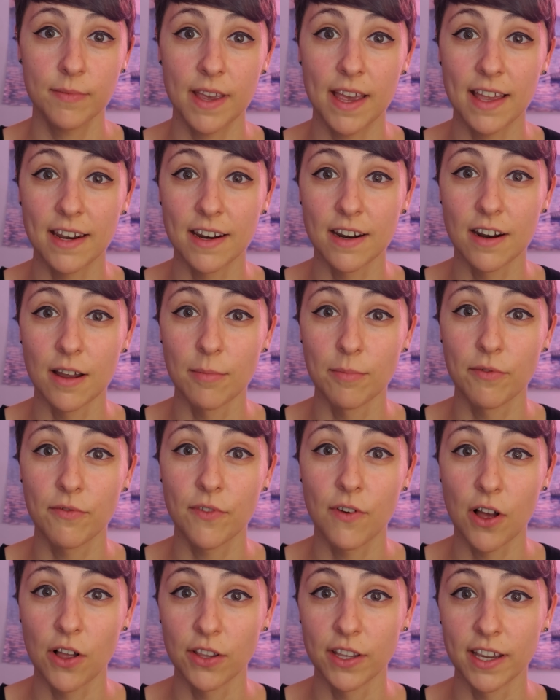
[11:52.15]
ended up
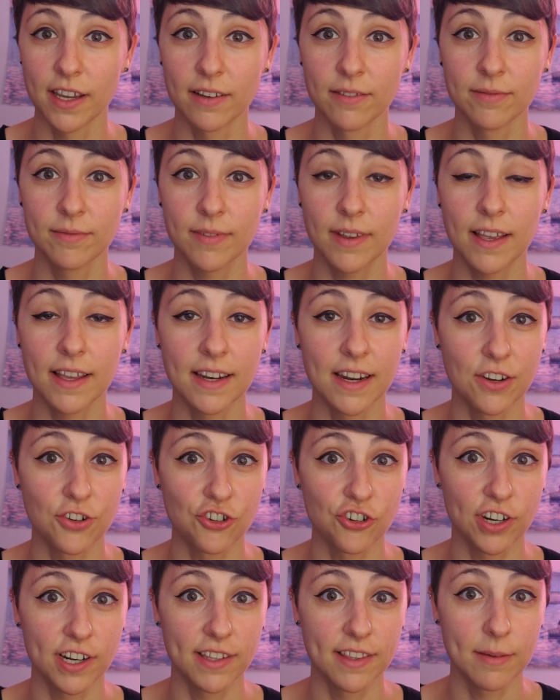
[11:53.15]
falling and
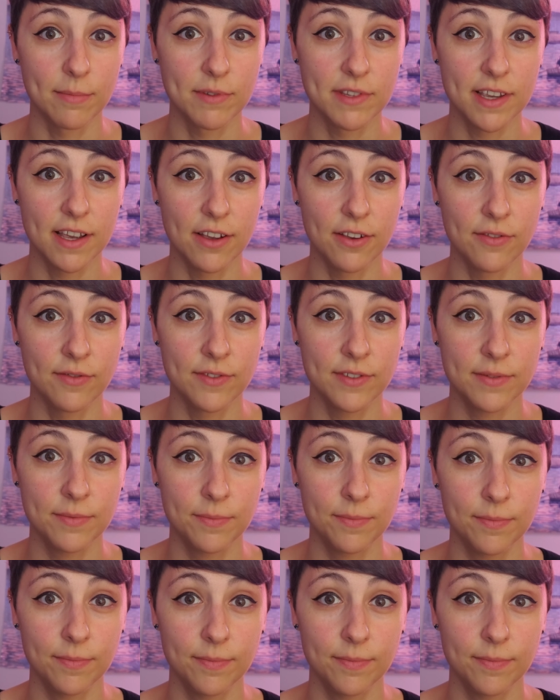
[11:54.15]
injuring themselves.